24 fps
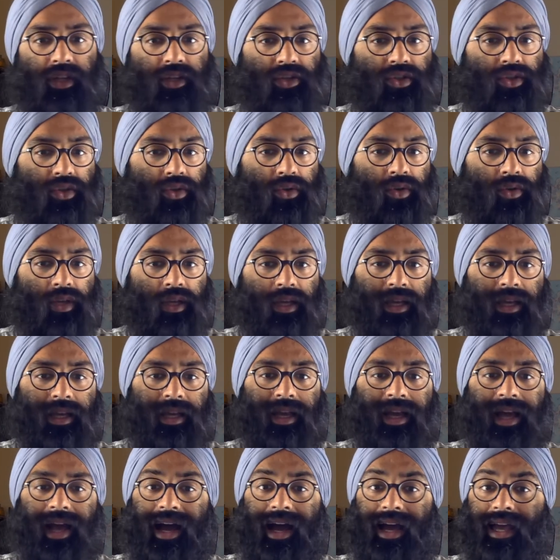So
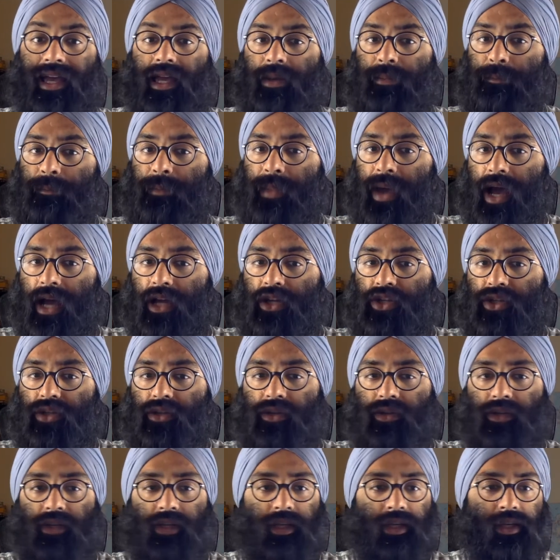I imagine
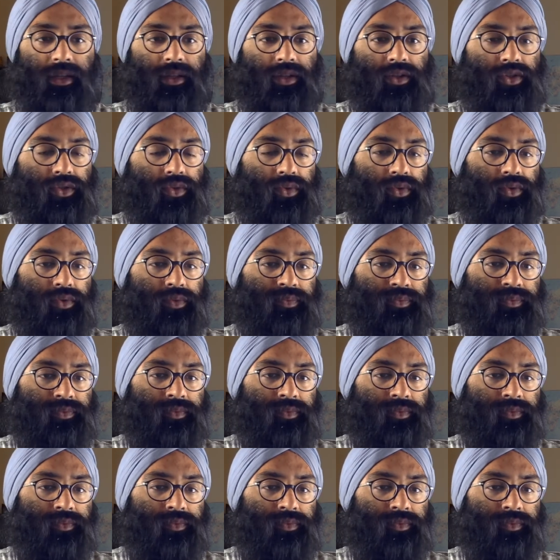they're thinking this through.